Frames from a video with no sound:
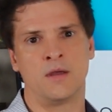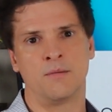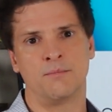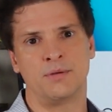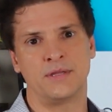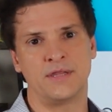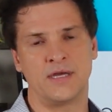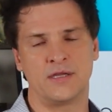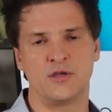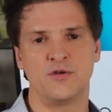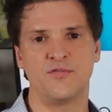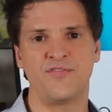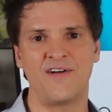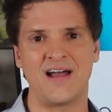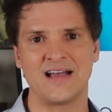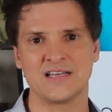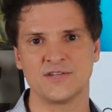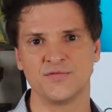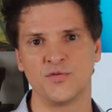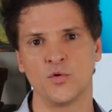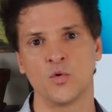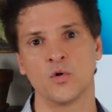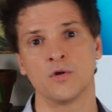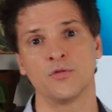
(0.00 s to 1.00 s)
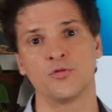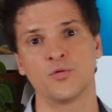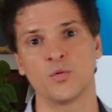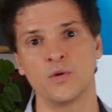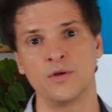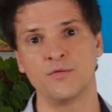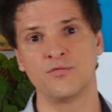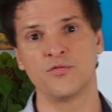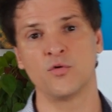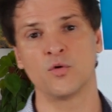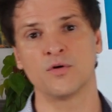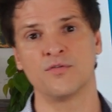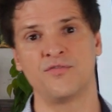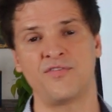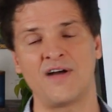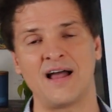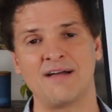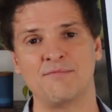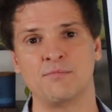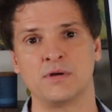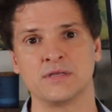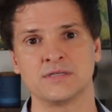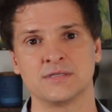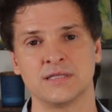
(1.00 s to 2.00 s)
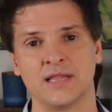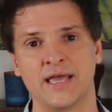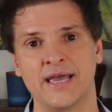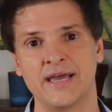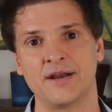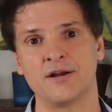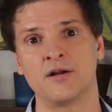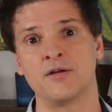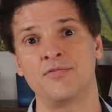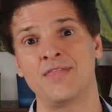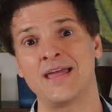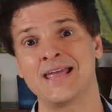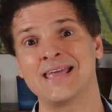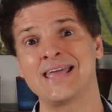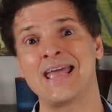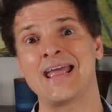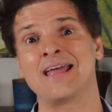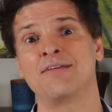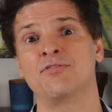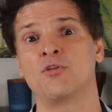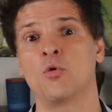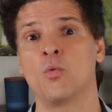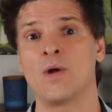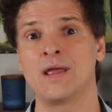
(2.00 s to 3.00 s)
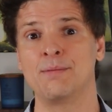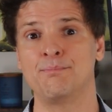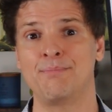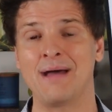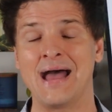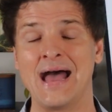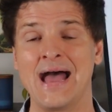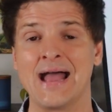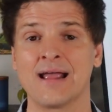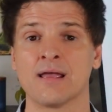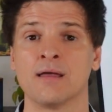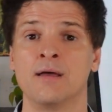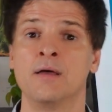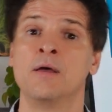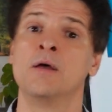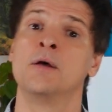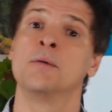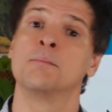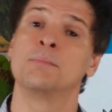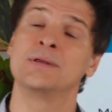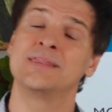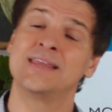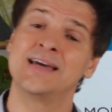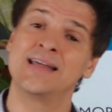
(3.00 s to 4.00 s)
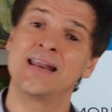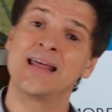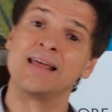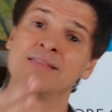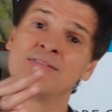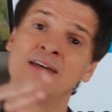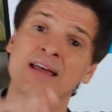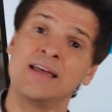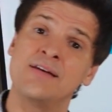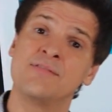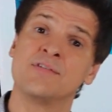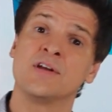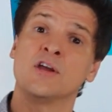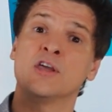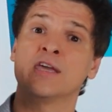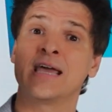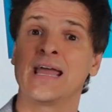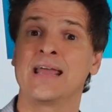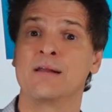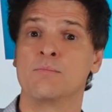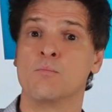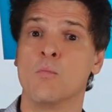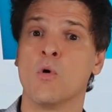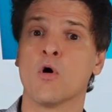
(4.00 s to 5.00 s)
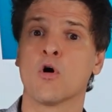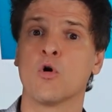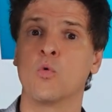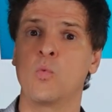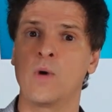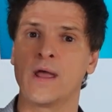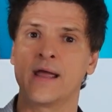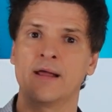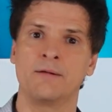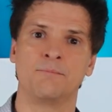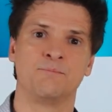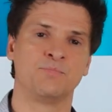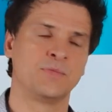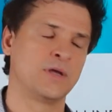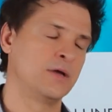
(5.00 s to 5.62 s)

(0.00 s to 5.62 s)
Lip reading: but then you fast forward 3, 4, 5 months later and they gain the weight back, but then they even gain more weight.